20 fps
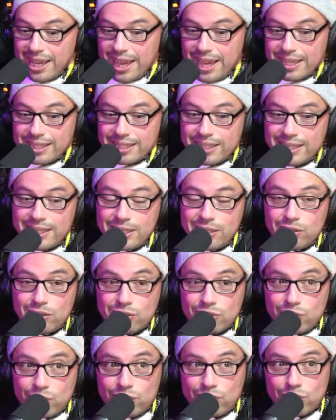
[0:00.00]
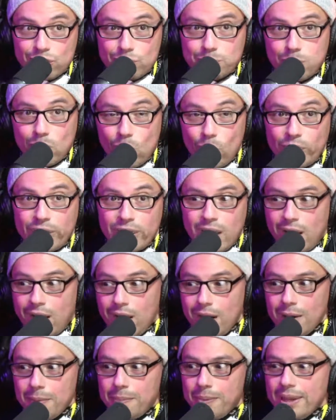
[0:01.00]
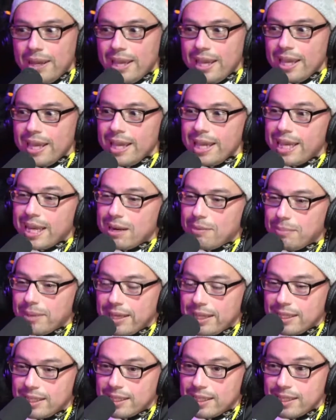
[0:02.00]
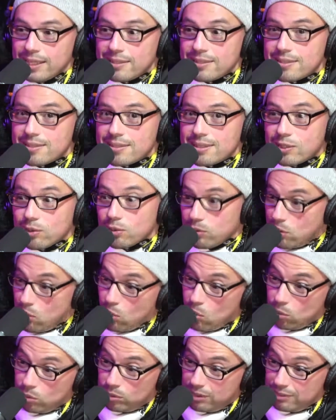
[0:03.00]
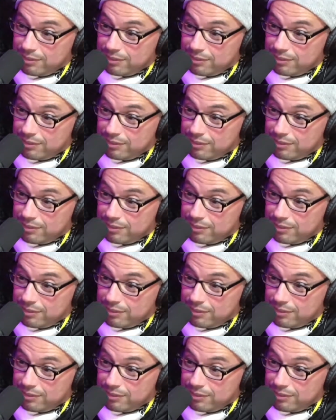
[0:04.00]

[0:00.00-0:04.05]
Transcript: And the heaters are just blowing up. And I'm like, it's still cold.